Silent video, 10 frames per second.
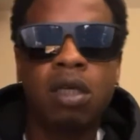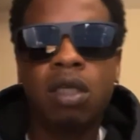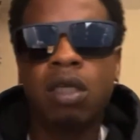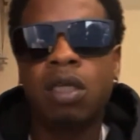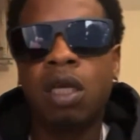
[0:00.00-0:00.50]

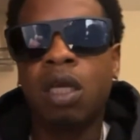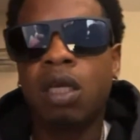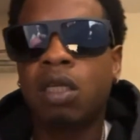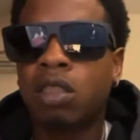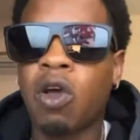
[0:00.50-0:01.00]
You dig?
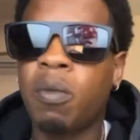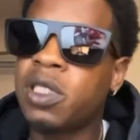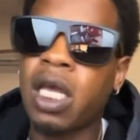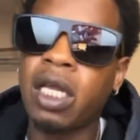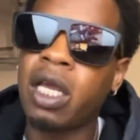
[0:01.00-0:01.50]
The Thomas
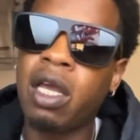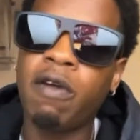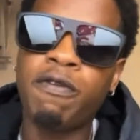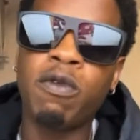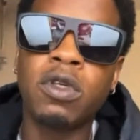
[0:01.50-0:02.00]
had the Air
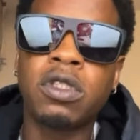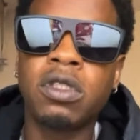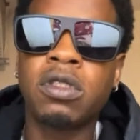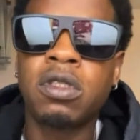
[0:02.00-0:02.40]
Forces.